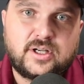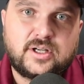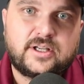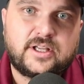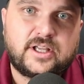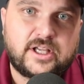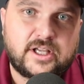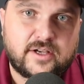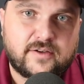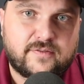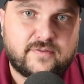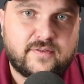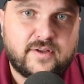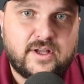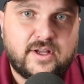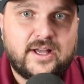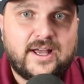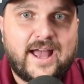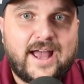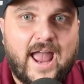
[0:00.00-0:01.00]
If,
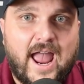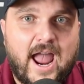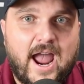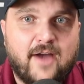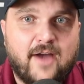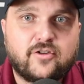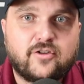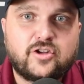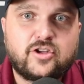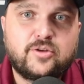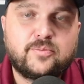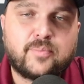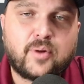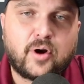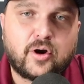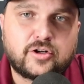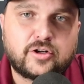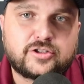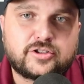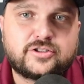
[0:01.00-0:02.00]
after you
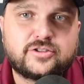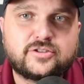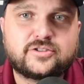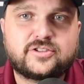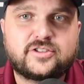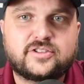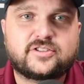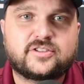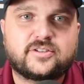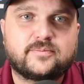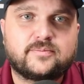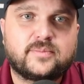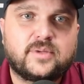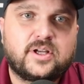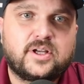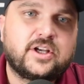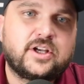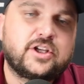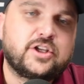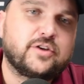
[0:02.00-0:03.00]
purchase your system,
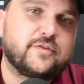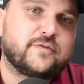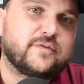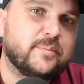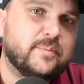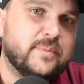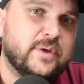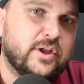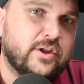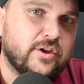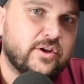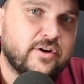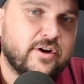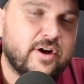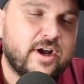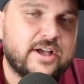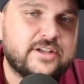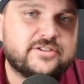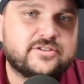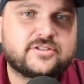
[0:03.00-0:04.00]
you
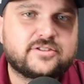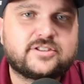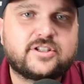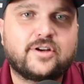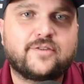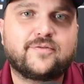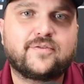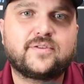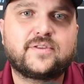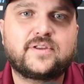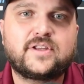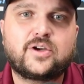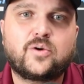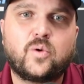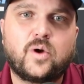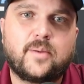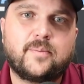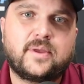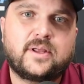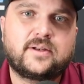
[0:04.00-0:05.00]
familiarize yourself with the
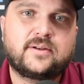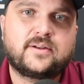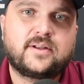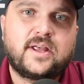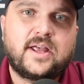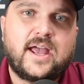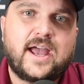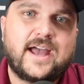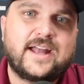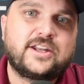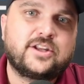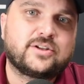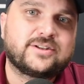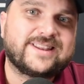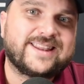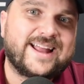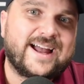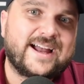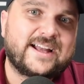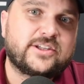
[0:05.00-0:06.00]
equipment and you'd
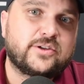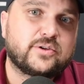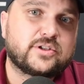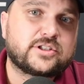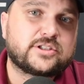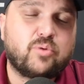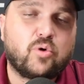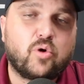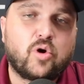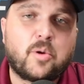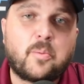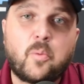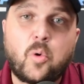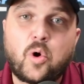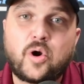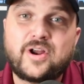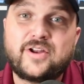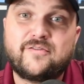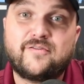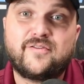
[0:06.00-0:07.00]
like to explore
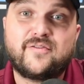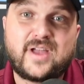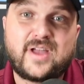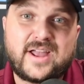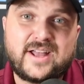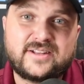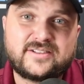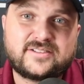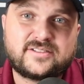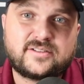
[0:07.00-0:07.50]
more advanced